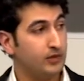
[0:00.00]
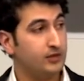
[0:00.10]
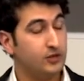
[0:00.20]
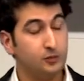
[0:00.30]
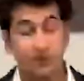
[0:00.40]

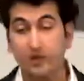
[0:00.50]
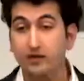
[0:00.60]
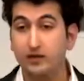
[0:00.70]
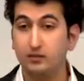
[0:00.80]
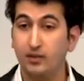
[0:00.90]

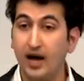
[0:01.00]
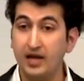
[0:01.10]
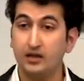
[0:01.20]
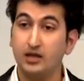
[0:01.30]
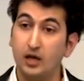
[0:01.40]
split my
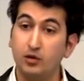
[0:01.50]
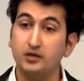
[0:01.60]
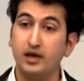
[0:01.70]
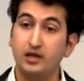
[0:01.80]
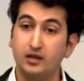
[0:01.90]
labeled
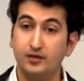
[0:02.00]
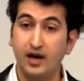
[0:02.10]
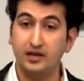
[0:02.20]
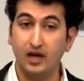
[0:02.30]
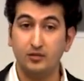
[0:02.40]
NDVI
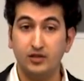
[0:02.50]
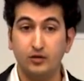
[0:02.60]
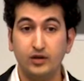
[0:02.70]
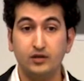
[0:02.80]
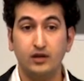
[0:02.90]
time
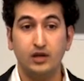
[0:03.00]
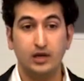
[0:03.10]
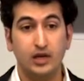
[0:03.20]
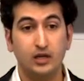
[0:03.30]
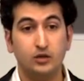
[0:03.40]
series
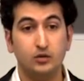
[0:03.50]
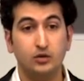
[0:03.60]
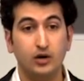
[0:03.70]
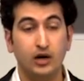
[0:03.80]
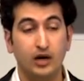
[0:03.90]
into
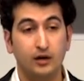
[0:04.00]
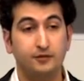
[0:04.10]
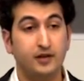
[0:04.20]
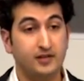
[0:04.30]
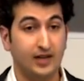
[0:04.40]

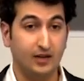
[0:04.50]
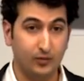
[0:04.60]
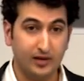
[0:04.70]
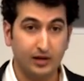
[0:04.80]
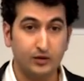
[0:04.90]
fixed size
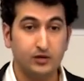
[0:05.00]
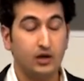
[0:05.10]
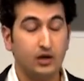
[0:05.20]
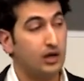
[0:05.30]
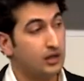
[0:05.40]
windows
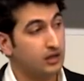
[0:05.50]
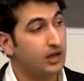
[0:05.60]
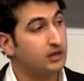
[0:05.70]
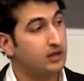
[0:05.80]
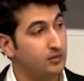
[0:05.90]
and then
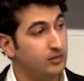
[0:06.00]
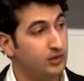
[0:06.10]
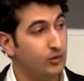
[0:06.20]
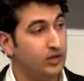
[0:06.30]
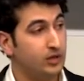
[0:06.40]
collect the
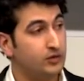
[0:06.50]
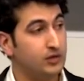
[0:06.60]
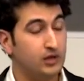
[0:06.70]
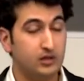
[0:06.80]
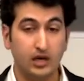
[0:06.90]
windows
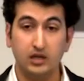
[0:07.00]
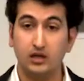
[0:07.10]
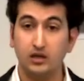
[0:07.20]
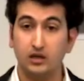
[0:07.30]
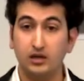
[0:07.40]
containing
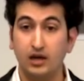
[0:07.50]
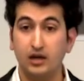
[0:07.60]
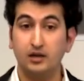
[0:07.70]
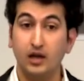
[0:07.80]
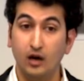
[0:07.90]
the
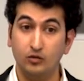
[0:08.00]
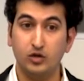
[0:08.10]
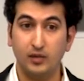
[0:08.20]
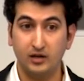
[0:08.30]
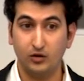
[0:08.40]
known
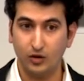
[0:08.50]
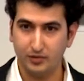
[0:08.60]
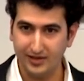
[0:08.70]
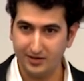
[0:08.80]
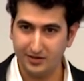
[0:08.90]
tomato crop
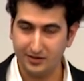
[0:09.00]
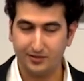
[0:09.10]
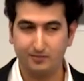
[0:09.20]
signatures.